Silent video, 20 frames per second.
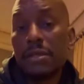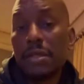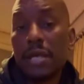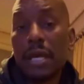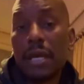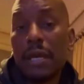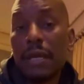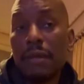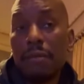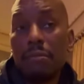has
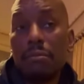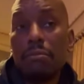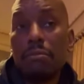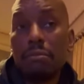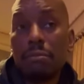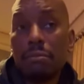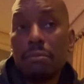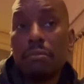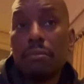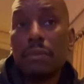
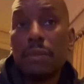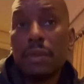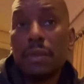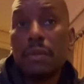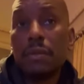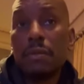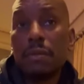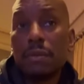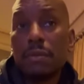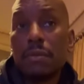said,
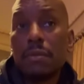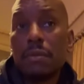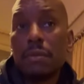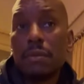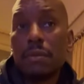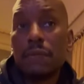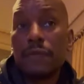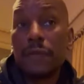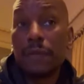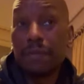
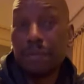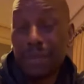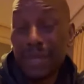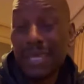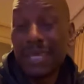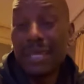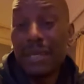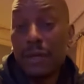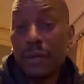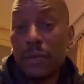
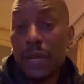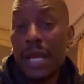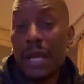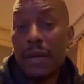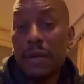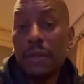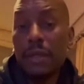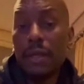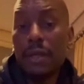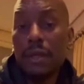from being
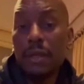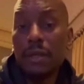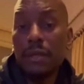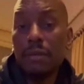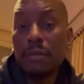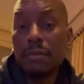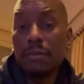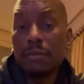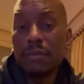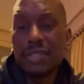around
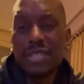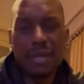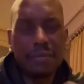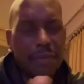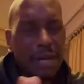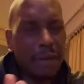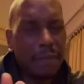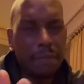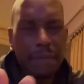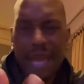her, we're
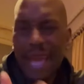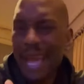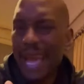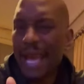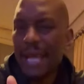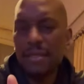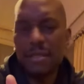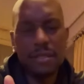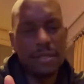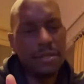talking about
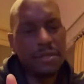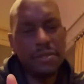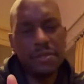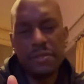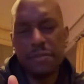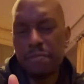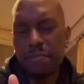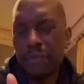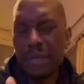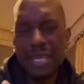
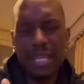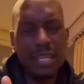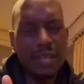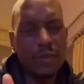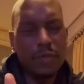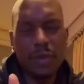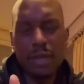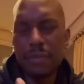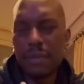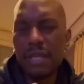pastors,
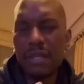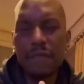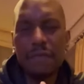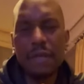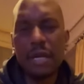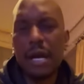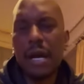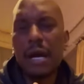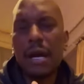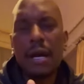men and
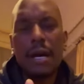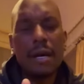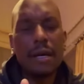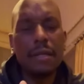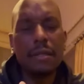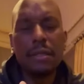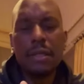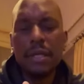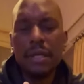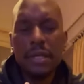women of
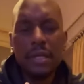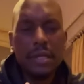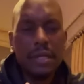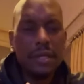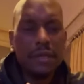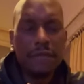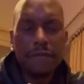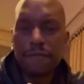God,